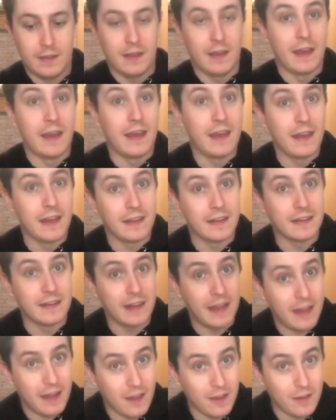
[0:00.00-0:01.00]
And
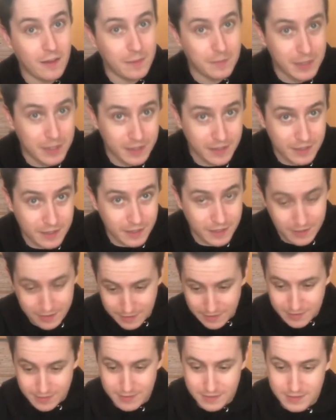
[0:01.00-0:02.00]
now I'm gonna cut
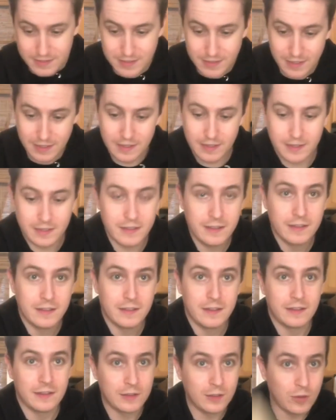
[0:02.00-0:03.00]
his
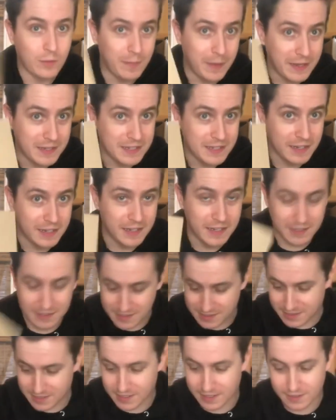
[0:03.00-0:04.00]
little base that he can
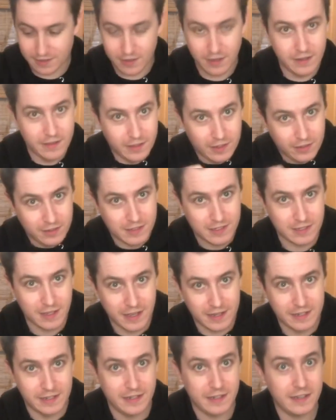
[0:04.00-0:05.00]
stand on, and then I'll slide
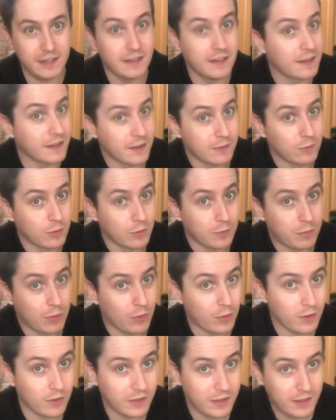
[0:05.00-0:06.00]
it in, and then we'll
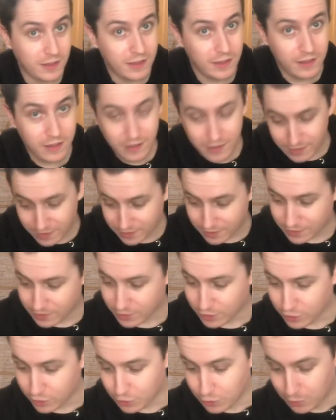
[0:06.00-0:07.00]
pour the
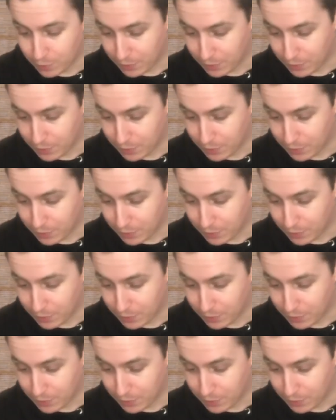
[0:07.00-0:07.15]
goop.